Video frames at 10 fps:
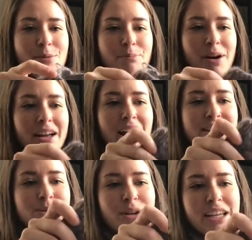but I
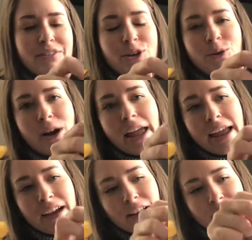just wanna give you
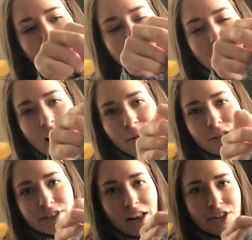a look at how
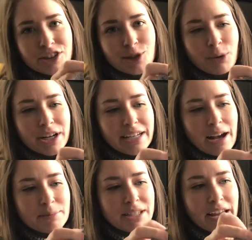those colors are working
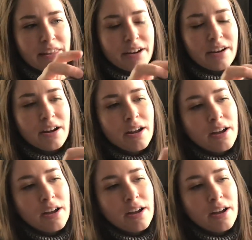up together,